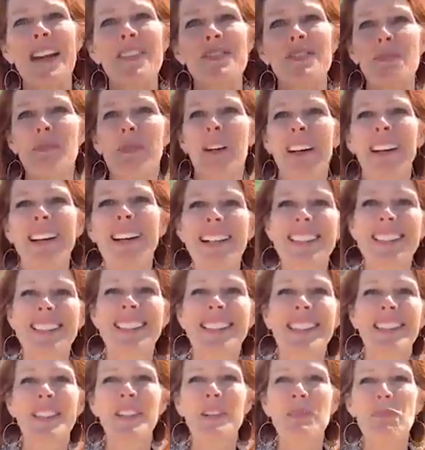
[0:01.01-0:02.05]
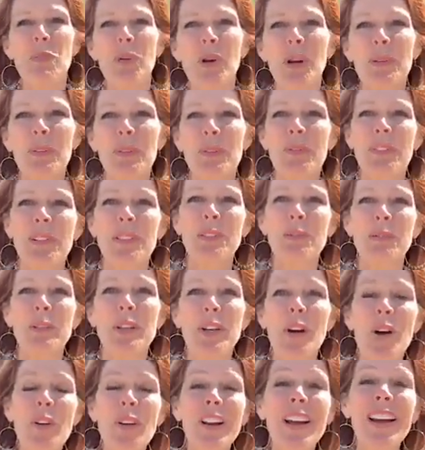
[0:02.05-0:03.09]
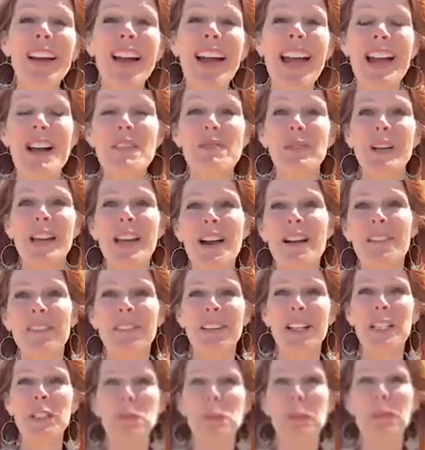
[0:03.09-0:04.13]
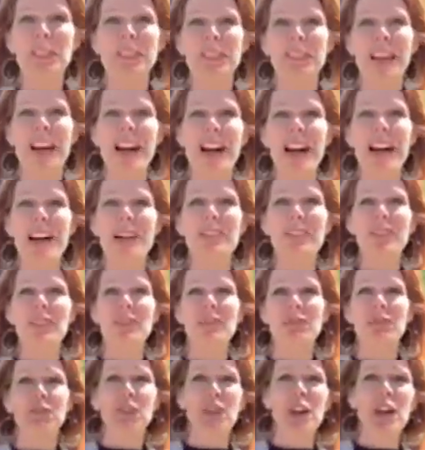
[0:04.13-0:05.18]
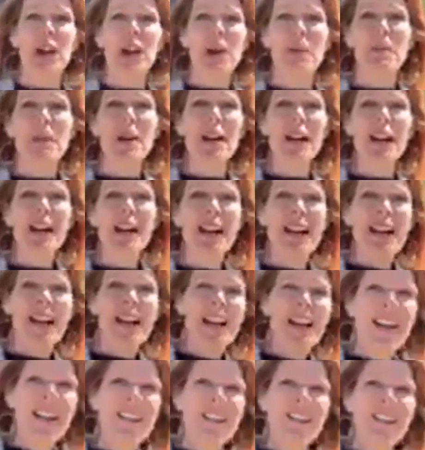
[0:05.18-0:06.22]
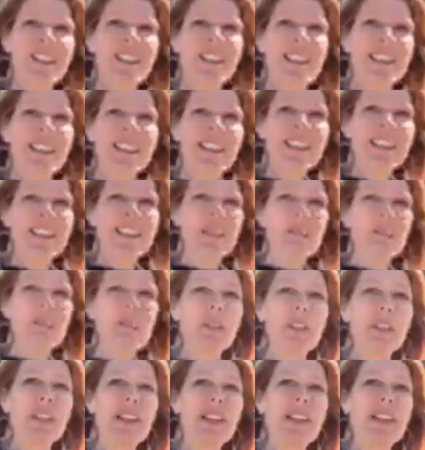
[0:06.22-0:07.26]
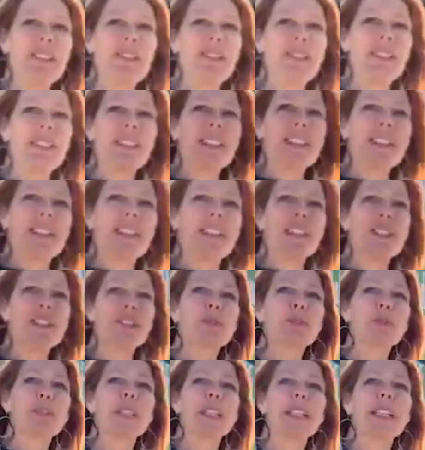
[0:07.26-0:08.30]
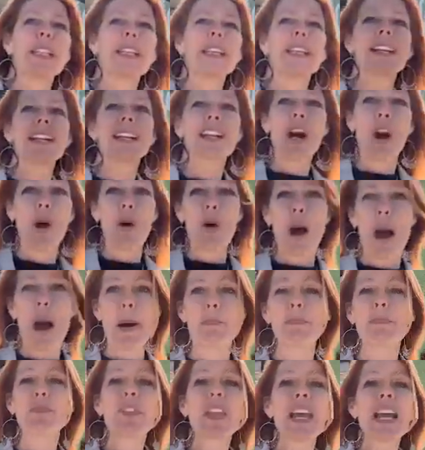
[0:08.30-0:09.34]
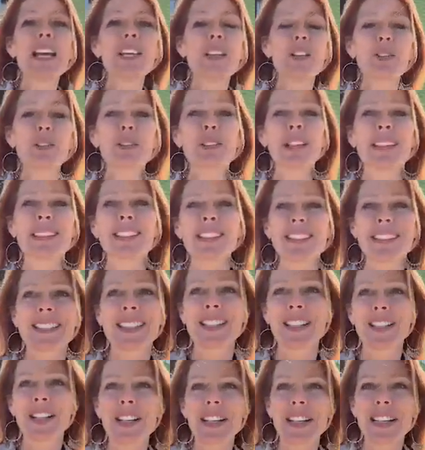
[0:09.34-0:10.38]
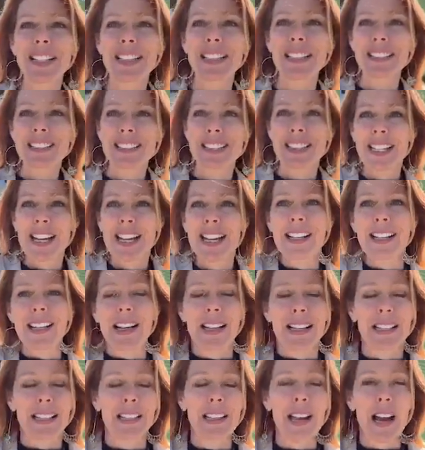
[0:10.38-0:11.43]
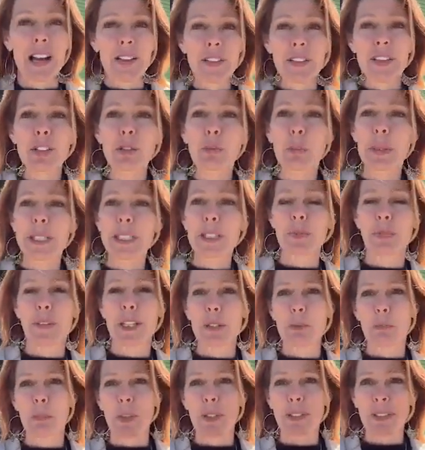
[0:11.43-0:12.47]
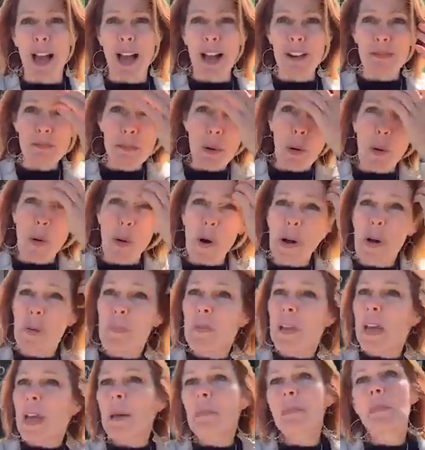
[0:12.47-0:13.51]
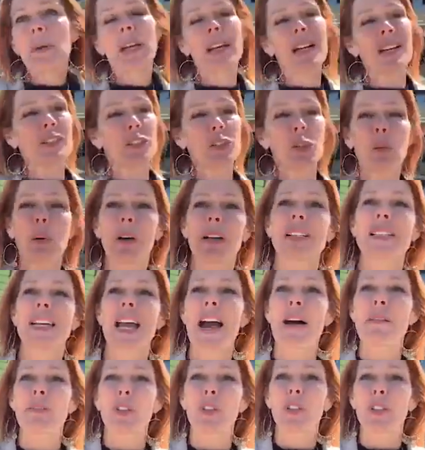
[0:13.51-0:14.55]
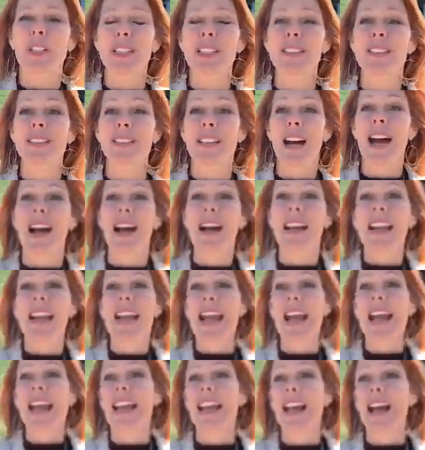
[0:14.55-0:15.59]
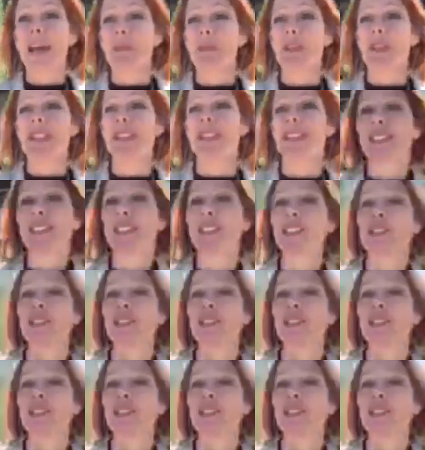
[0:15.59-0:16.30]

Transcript: everybody, it's Cynthia Porter with Visit Winona, and we are Facebook Live from, look at it, the Bluff Country Co-op. You sent us here in this week's Facebook Live poll because you wanted to have a look inside, and I'm going to tell you